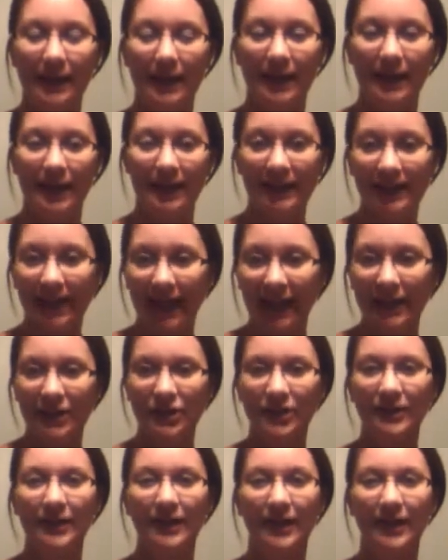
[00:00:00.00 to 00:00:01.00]

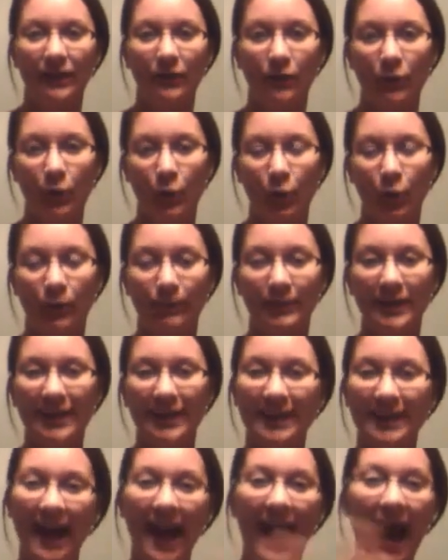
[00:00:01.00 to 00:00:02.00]
engaging in or
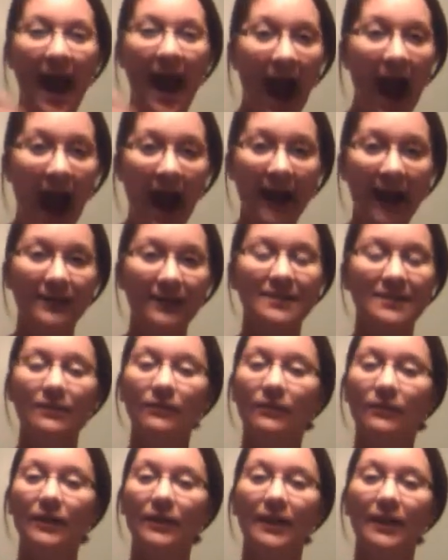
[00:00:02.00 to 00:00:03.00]
being
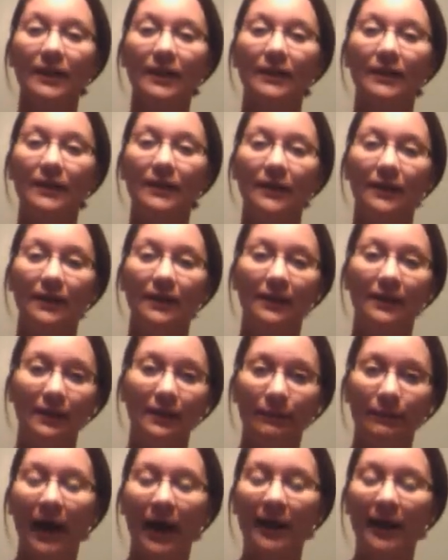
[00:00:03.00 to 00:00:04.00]
actively
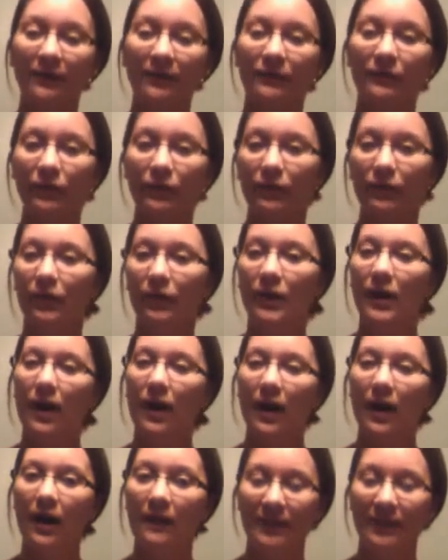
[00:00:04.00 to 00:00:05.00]
mindful
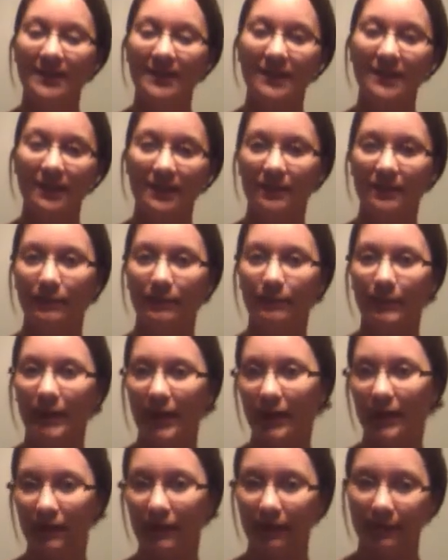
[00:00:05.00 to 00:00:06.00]
of an addictive
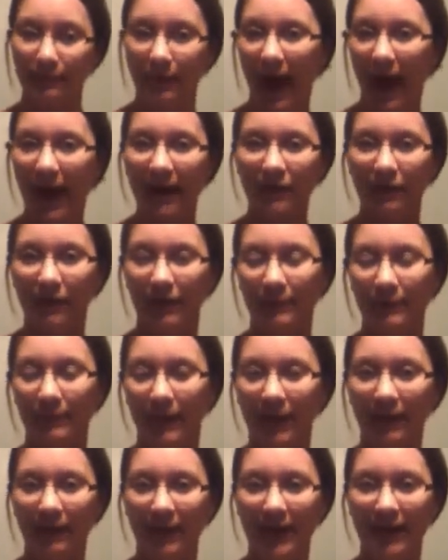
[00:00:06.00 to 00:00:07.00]
pattern in
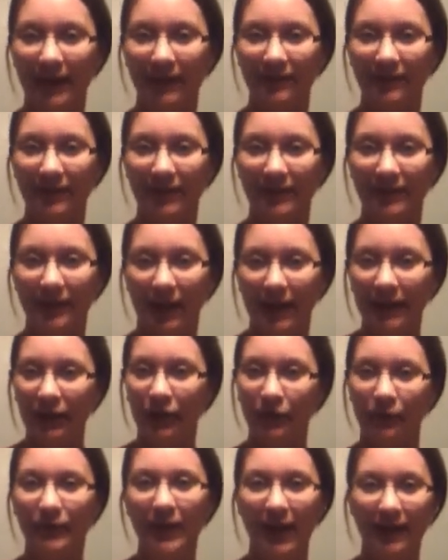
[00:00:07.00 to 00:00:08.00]
my life. I
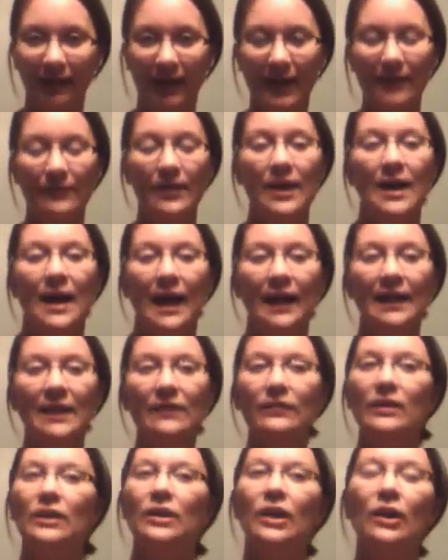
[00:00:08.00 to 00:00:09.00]
knew that life. And
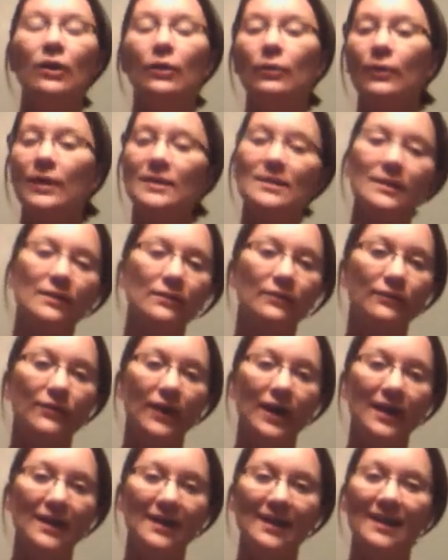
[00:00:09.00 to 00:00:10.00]
even though it wasn't
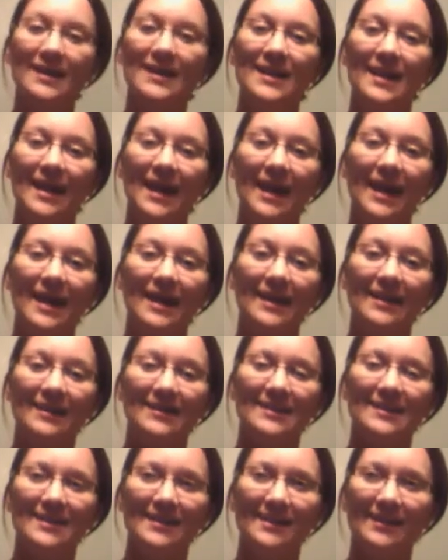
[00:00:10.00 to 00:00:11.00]
fun
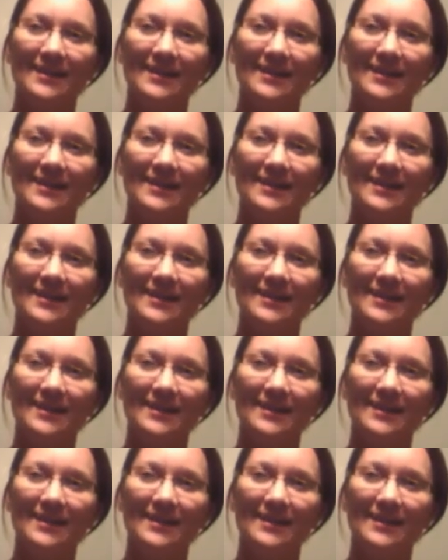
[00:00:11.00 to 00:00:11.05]
and